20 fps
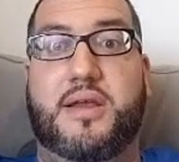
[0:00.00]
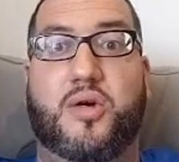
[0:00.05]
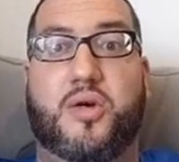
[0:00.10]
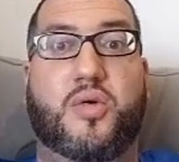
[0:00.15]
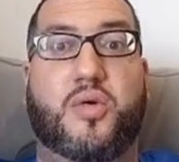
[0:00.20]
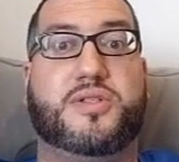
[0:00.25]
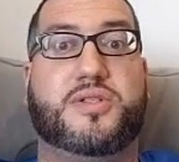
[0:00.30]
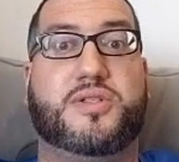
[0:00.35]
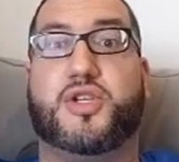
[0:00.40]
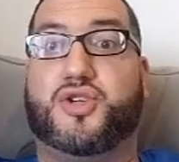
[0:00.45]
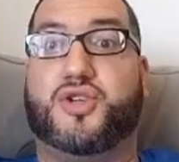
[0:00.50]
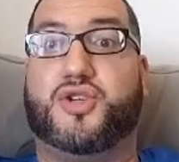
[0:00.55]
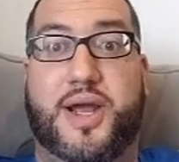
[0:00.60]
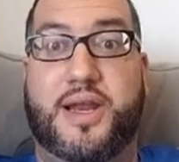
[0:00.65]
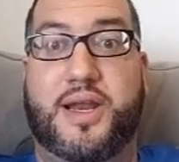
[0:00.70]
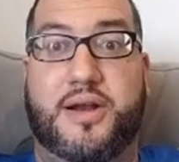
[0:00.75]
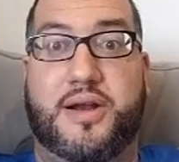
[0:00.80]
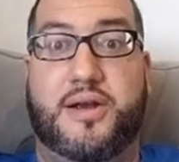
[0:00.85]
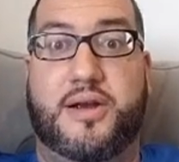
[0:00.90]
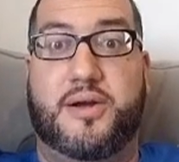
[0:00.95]
was a
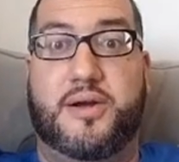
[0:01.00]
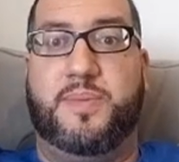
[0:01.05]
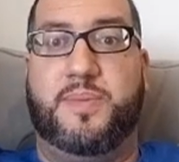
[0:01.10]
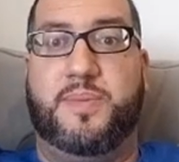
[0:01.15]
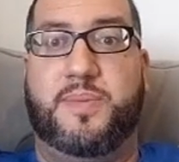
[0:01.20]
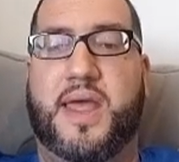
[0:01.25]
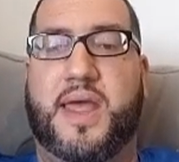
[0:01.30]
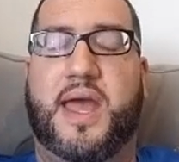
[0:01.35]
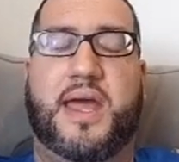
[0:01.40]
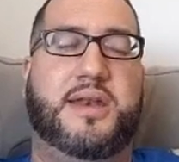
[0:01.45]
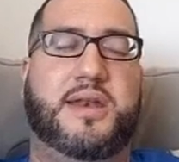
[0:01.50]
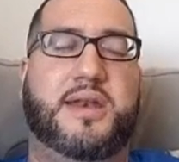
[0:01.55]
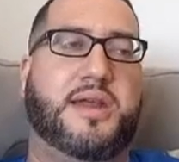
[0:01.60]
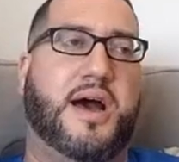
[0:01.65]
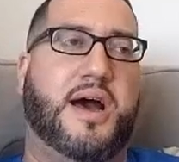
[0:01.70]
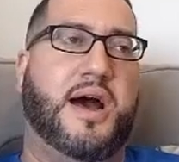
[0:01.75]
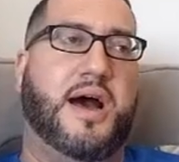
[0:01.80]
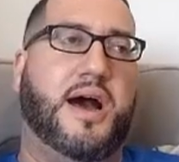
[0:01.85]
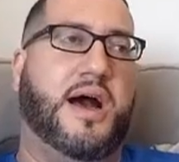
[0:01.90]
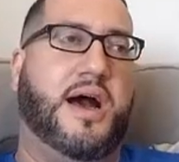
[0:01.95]
trainer, and
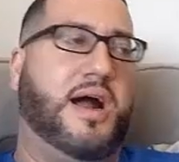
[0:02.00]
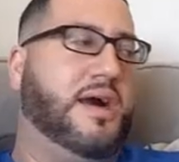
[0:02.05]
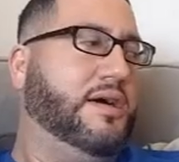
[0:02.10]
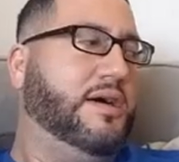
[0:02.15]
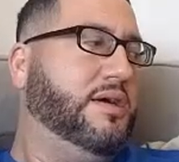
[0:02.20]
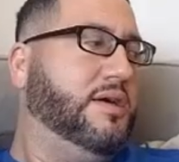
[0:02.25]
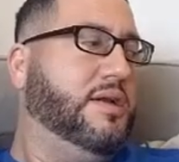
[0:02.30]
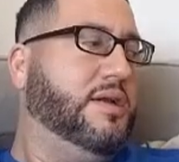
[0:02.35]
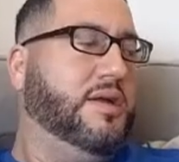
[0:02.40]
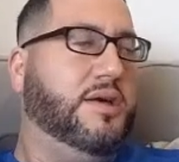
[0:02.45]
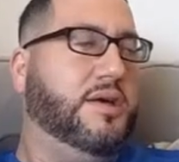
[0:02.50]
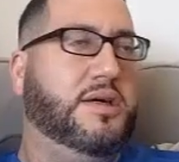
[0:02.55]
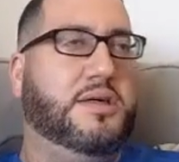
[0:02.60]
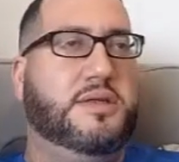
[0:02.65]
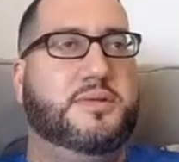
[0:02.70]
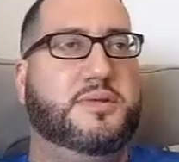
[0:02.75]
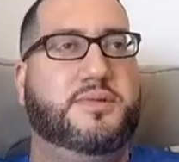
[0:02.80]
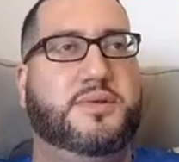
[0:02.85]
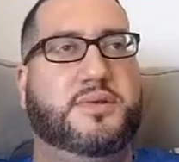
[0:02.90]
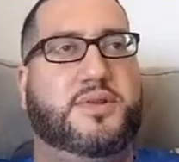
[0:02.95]
the
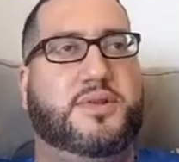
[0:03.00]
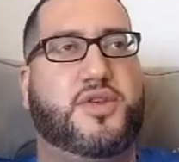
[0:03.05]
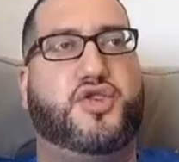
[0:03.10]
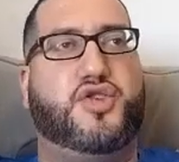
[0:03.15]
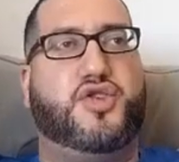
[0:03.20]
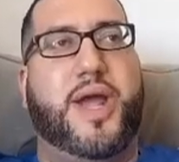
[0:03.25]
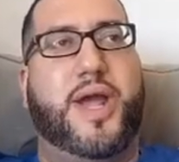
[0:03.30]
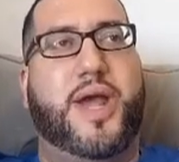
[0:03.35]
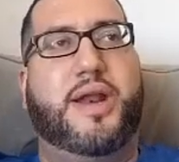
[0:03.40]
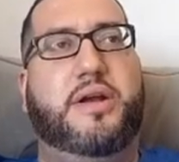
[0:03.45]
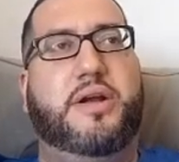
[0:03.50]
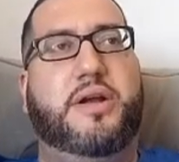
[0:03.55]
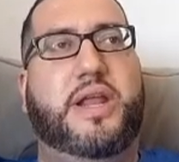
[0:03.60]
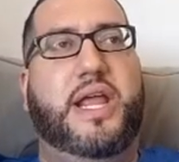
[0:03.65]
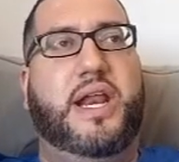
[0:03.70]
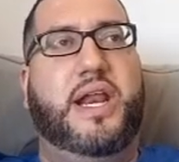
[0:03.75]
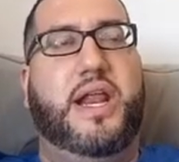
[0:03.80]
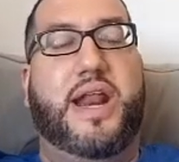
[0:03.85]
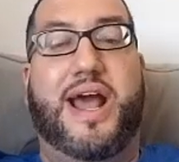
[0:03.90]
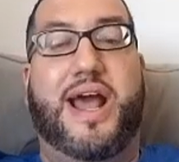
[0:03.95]
trainer
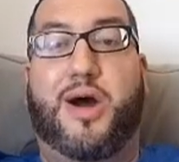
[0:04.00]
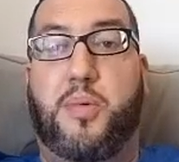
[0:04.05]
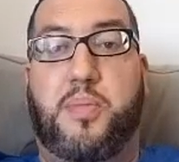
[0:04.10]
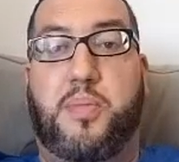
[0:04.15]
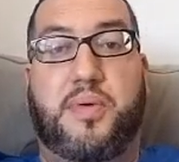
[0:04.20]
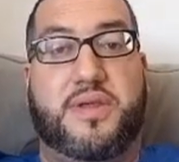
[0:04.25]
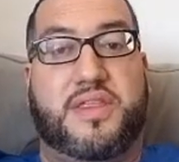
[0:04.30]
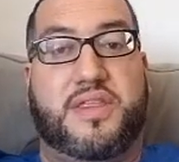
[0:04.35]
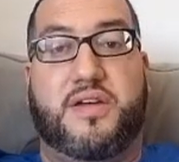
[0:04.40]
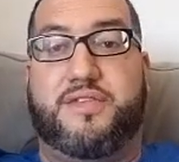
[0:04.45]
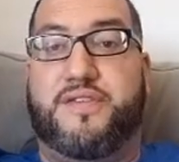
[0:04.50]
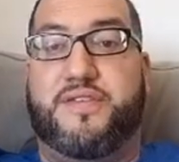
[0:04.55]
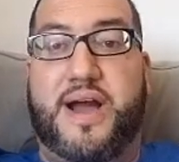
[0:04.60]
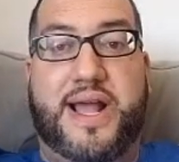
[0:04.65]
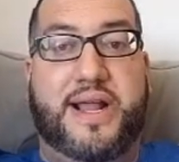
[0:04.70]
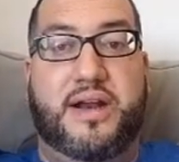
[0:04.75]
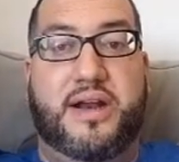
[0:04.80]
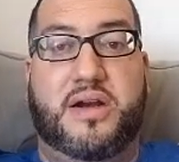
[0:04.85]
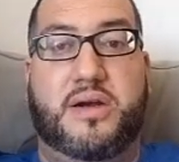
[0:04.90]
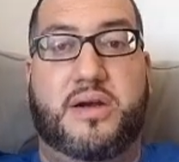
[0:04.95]
needed help with a
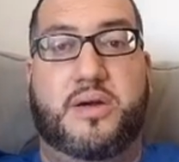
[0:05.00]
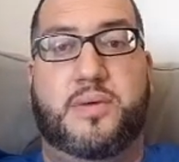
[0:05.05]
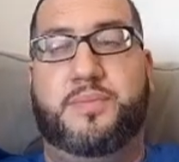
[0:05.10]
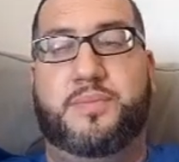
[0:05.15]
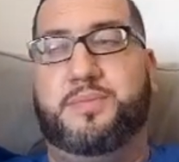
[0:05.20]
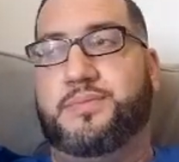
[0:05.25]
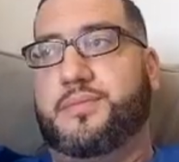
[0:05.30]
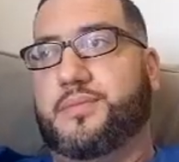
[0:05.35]
fighter.